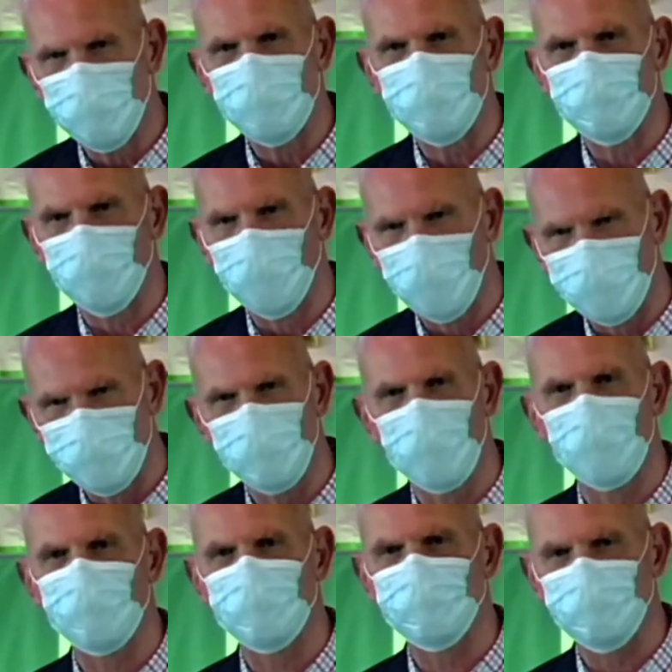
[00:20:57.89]
in the
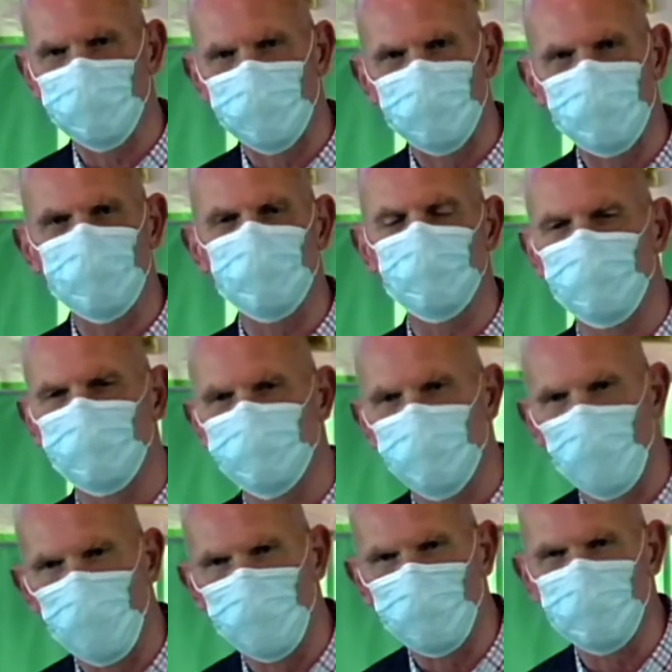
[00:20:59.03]
headlines things so
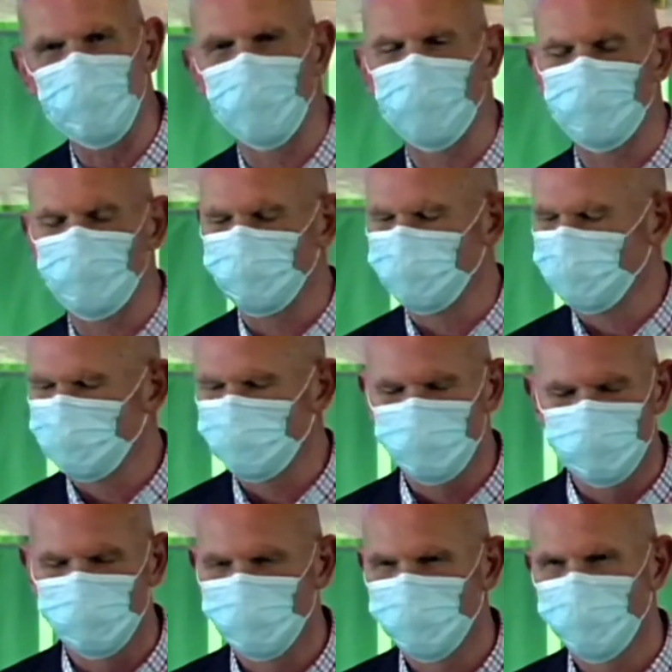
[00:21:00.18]
dark they
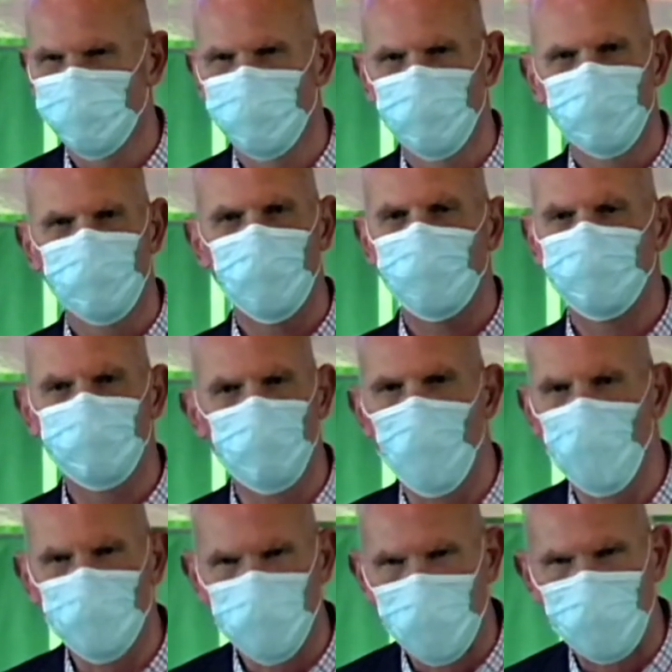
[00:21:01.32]

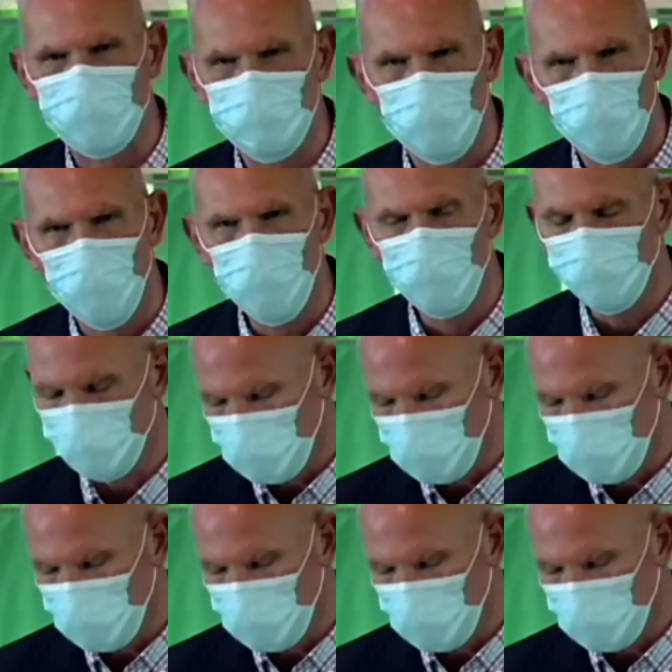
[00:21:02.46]
blot out hope,